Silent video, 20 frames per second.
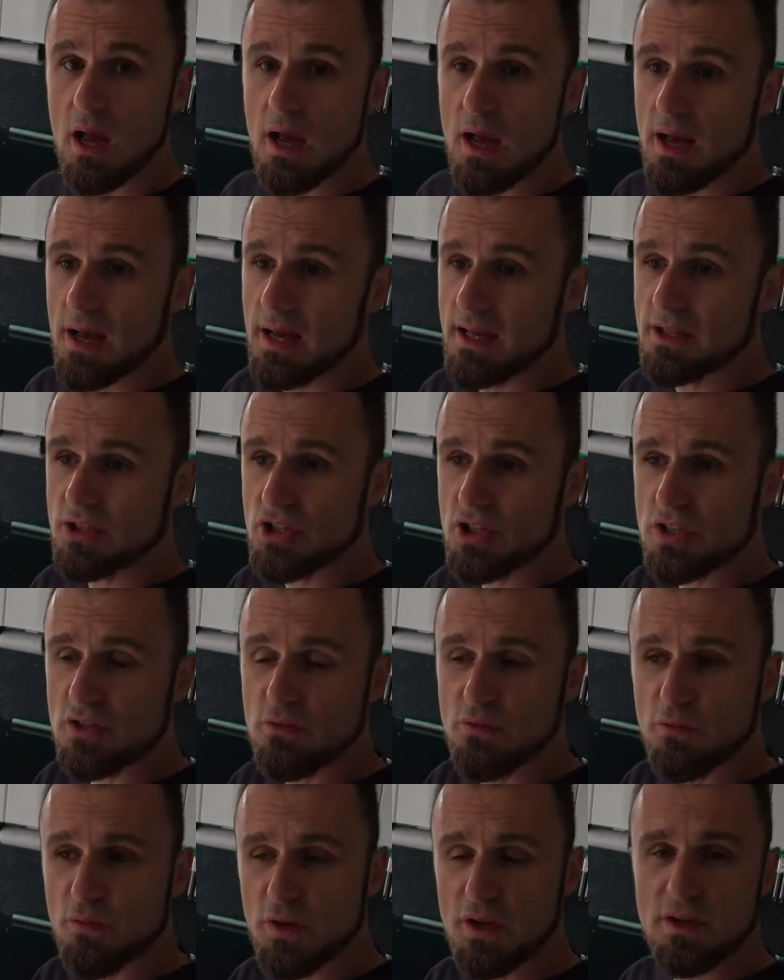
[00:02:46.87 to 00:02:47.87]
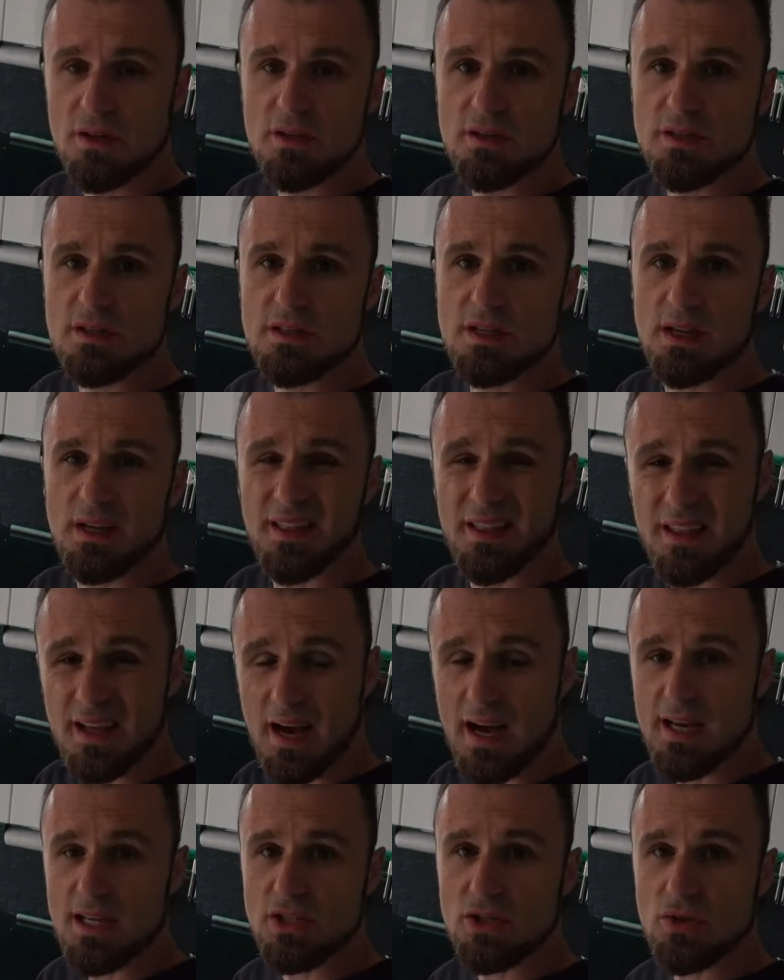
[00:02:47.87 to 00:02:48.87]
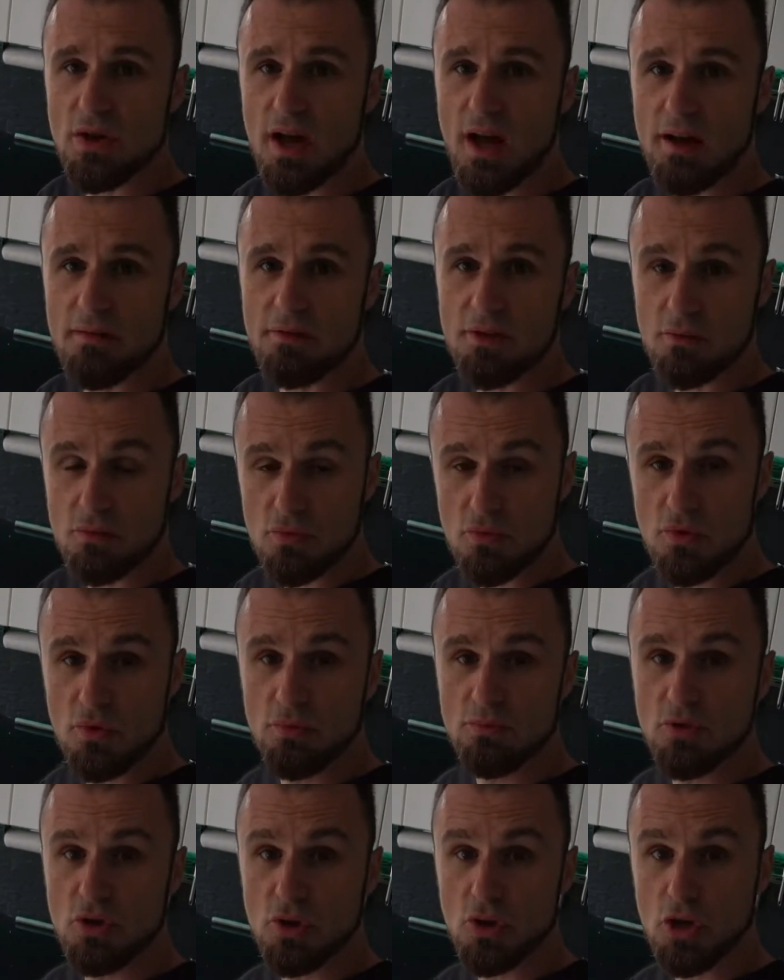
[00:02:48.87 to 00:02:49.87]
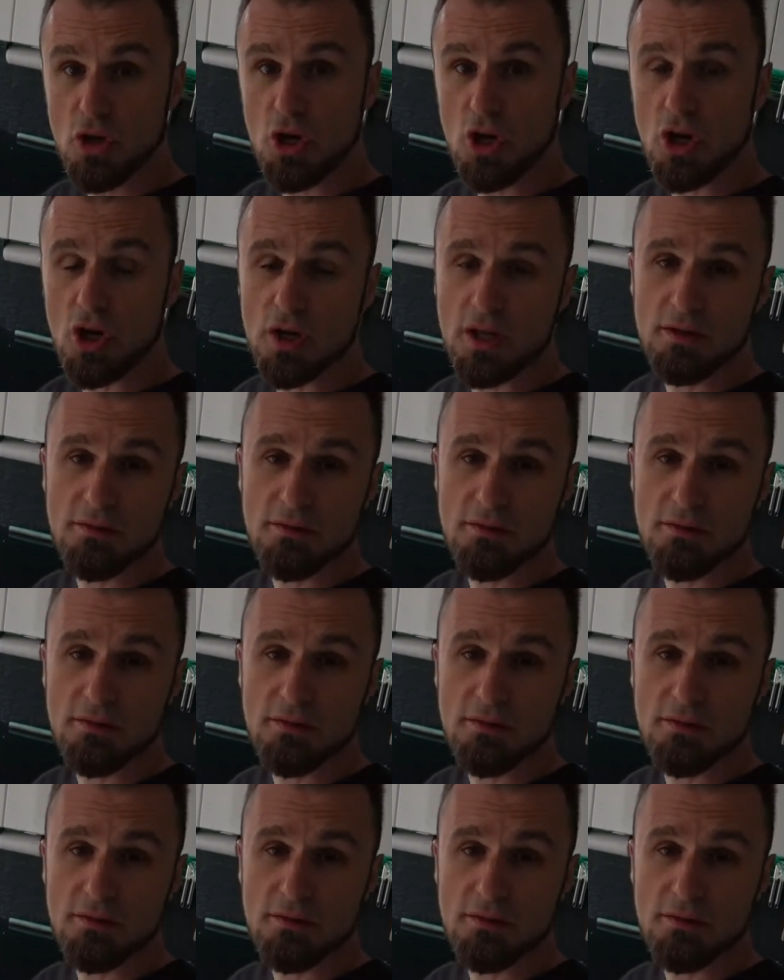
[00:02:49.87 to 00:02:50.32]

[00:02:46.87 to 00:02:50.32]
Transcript: It just feels nice to have the room to cook,